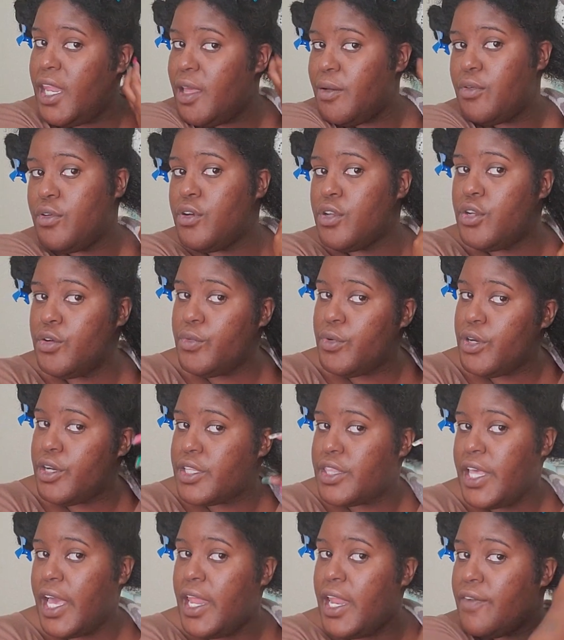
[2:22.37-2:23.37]
I'm going to work
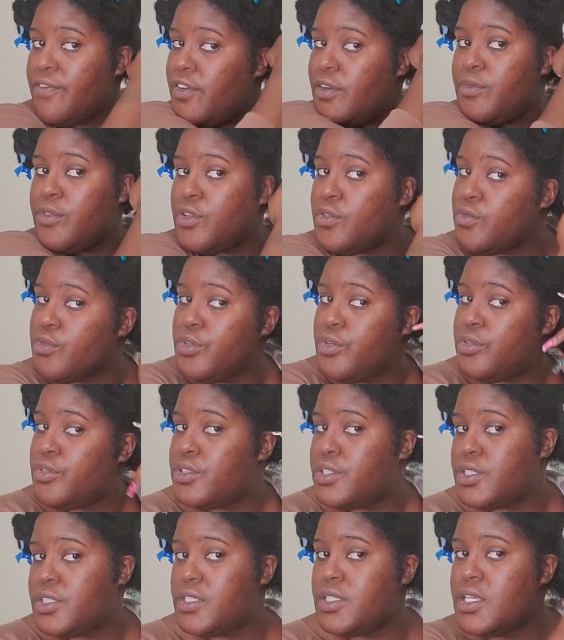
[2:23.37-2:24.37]
that from the
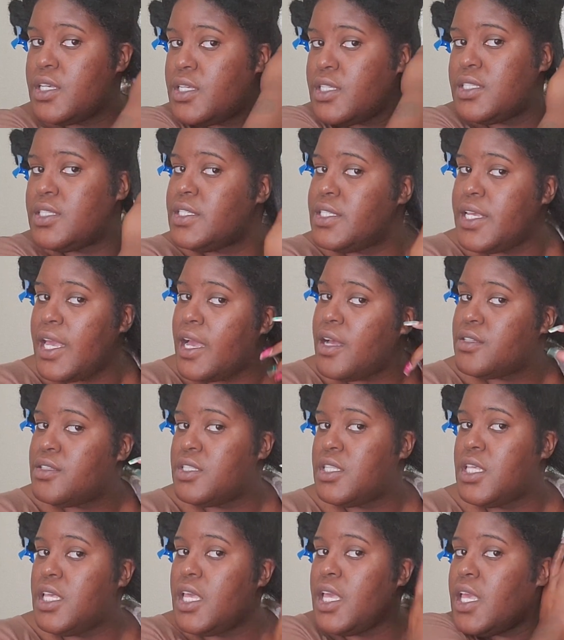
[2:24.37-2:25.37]
roots down to
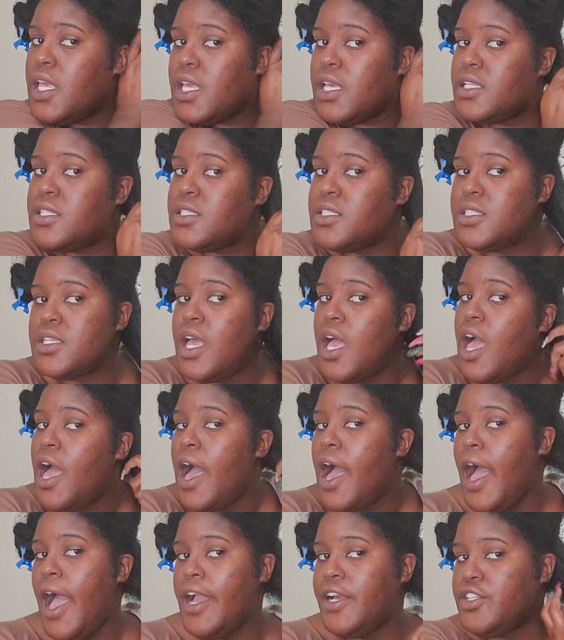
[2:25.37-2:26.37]
the ends.
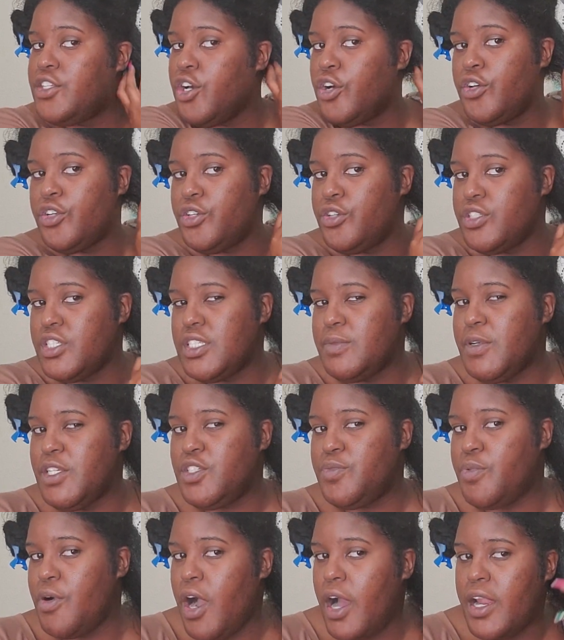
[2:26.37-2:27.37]
I don't use as
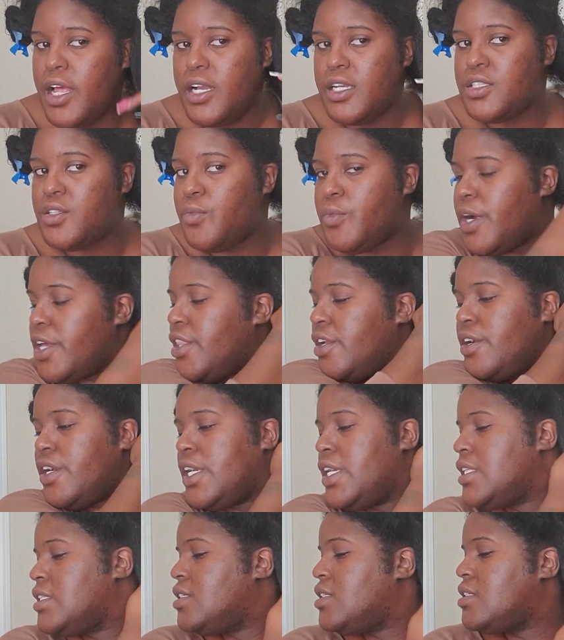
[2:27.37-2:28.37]
much product, whether
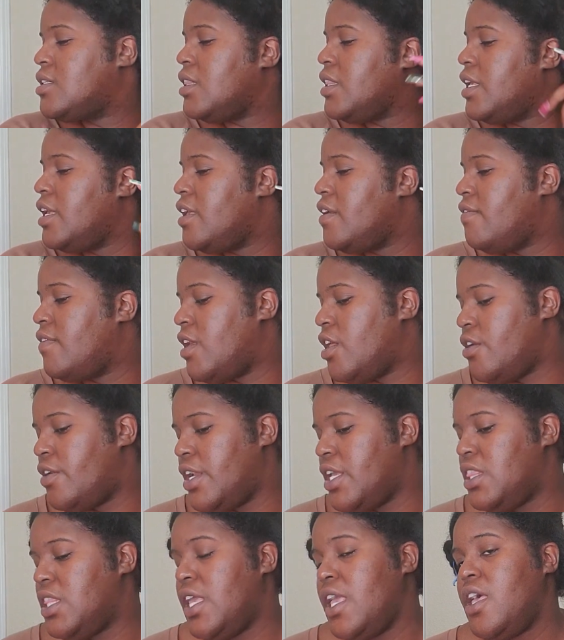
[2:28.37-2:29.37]
it's leave-in or
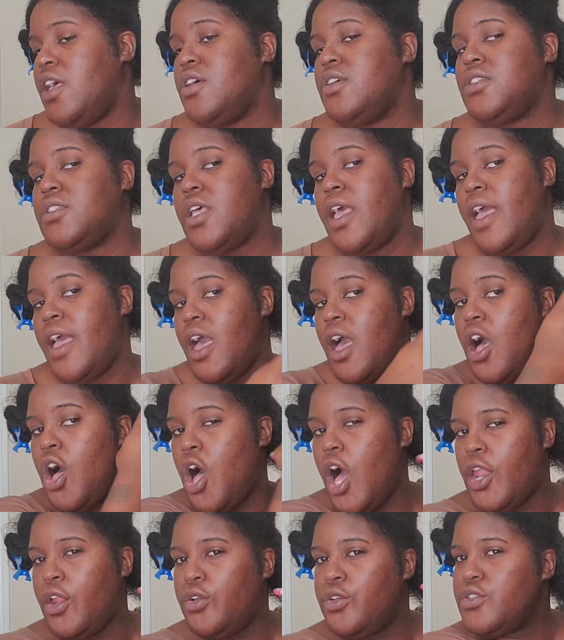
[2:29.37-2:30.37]
anything else.
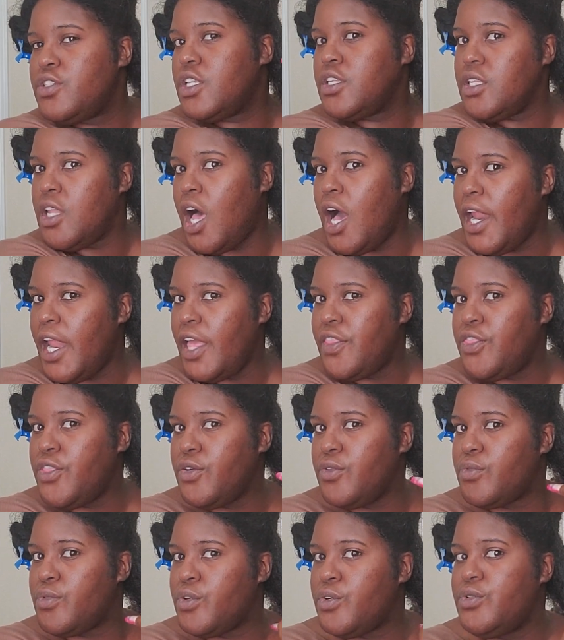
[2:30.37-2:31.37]
I don't use a lot at the
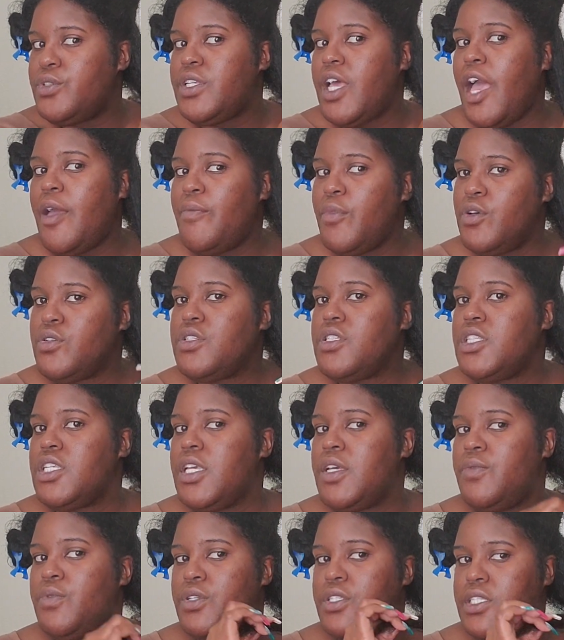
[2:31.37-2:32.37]
roots. I
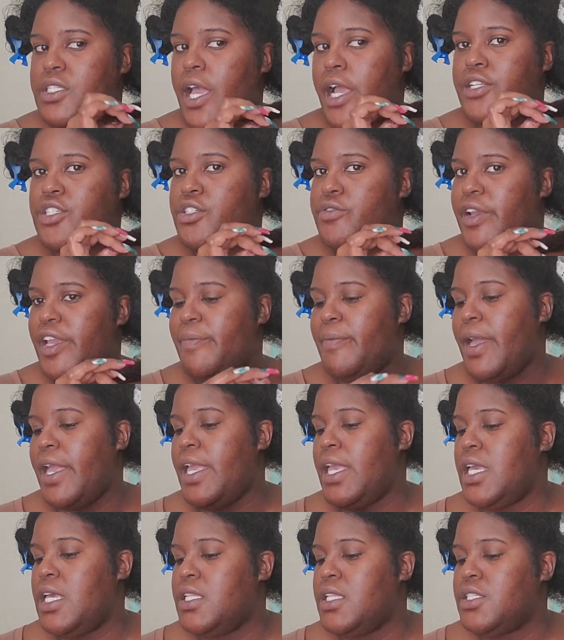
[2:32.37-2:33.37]
mostly will saturate my
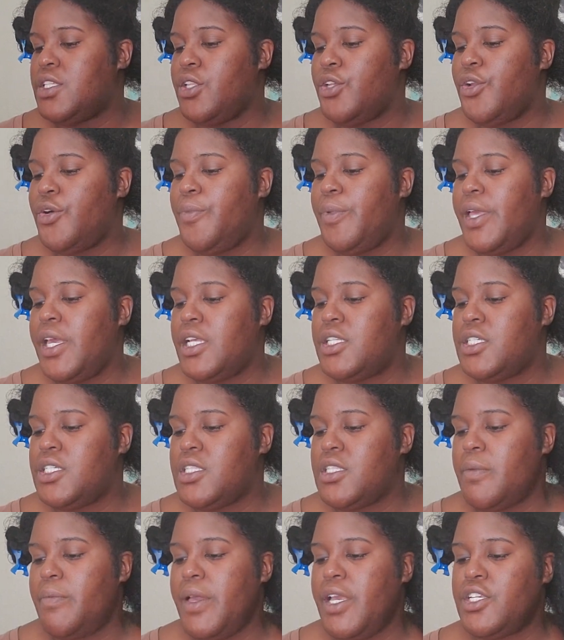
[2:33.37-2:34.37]
ends a little bit
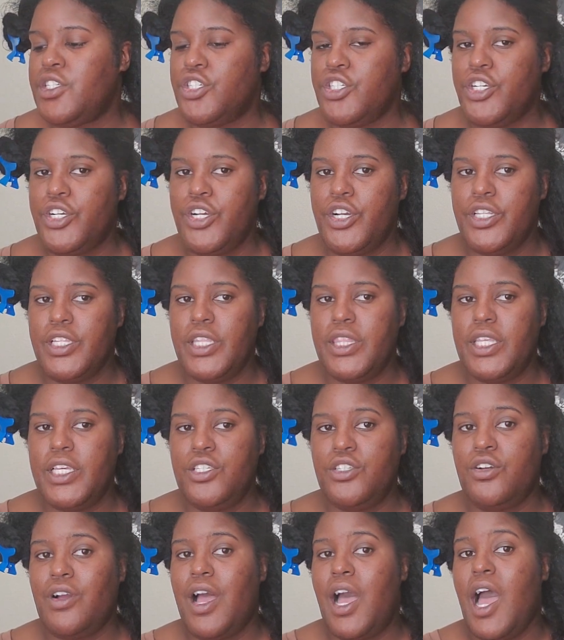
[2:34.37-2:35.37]
just to make sure that these
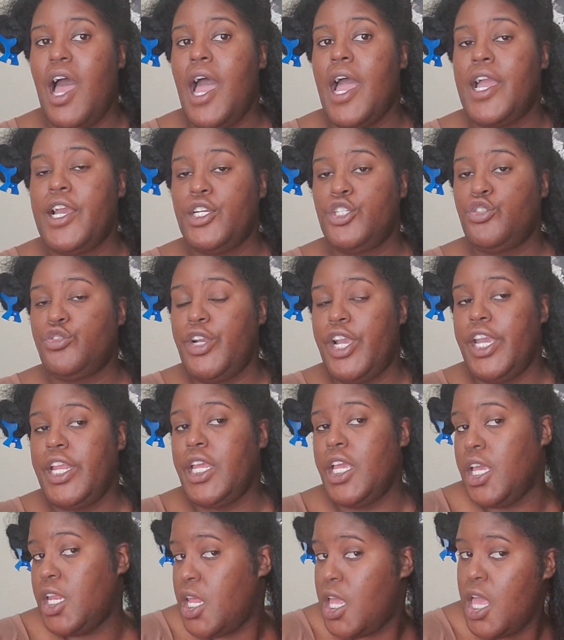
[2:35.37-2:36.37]
are
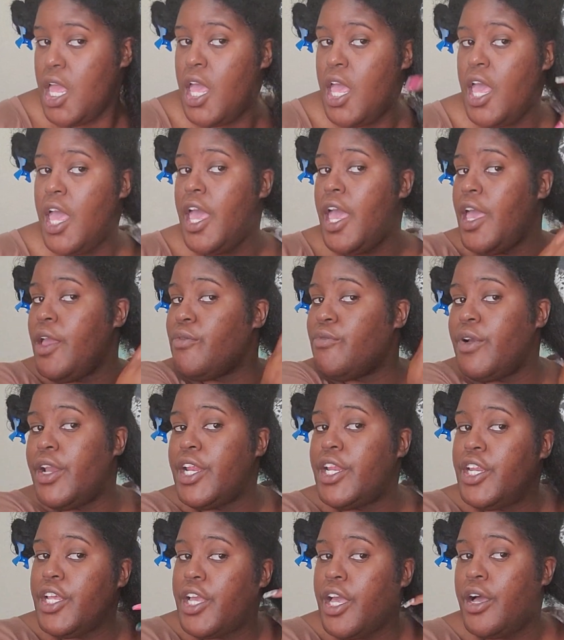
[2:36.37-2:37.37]
hydrated and
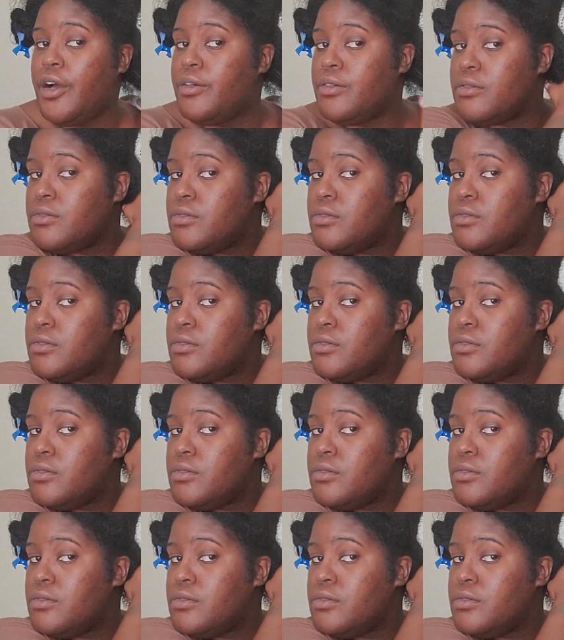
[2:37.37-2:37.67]
ready to go.